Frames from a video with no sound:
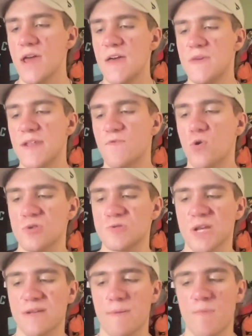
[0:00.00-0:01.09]
And then, of course,
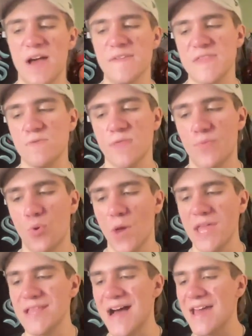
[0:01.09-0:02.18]
Sergei Bobrovsky with a
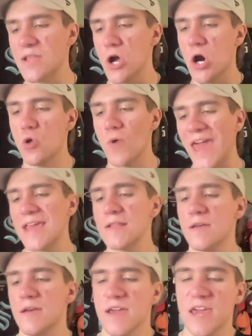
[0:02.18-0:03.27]
.908.
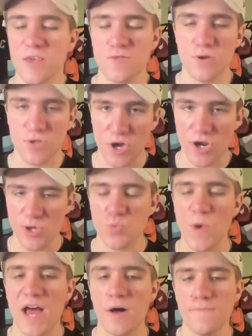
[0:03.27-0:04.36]
He's looked good as
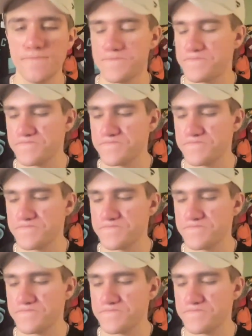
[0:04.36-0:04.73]
well.